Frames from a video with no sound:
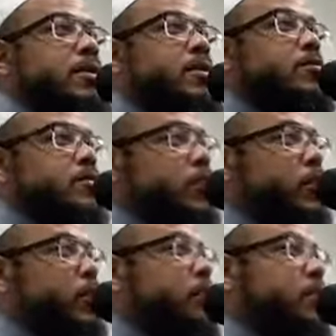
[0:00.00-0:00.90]
He was the
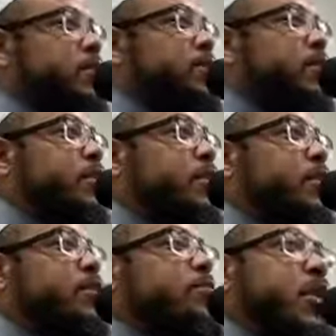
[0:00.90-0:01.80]
fourth Muslim.
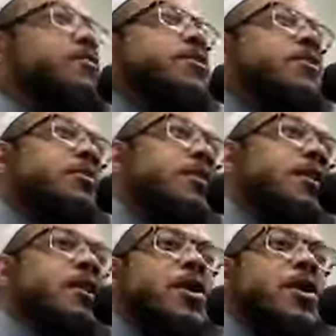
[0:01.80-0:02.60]
The Prophet sallallahu